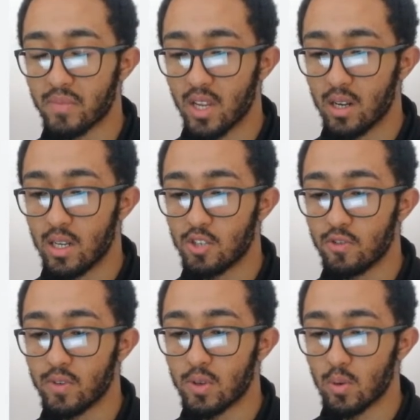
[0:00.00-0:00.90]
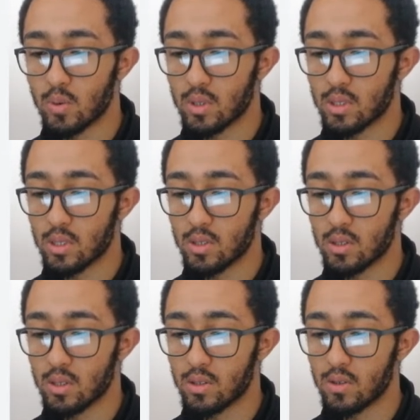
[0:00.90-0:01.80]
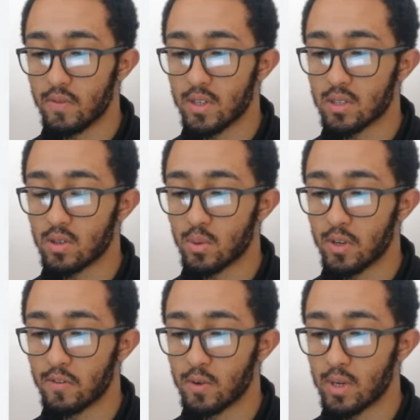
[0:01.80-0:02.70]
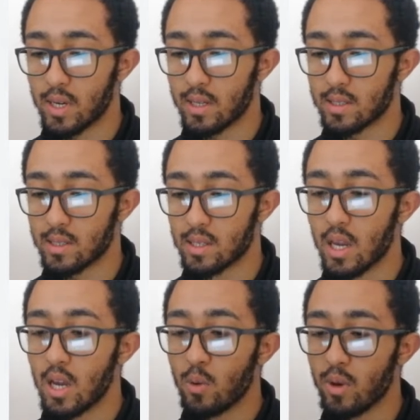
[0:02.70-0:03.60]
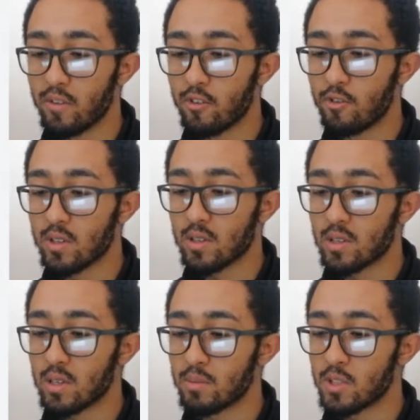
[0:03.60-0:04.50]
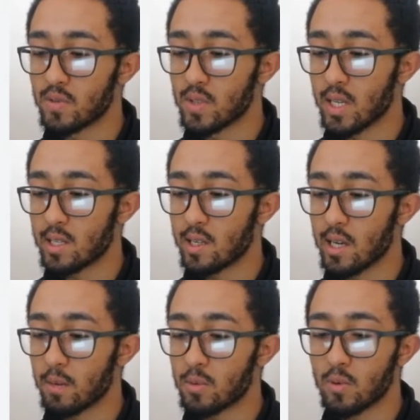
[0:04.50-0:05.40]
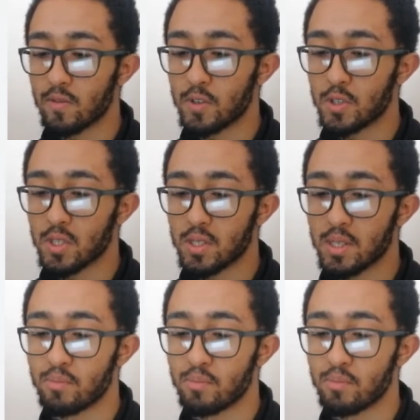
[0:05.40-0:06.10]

Electric vehicles. Since our 2024 analysis, we have increased our assumptions for Tesla capital efficiency.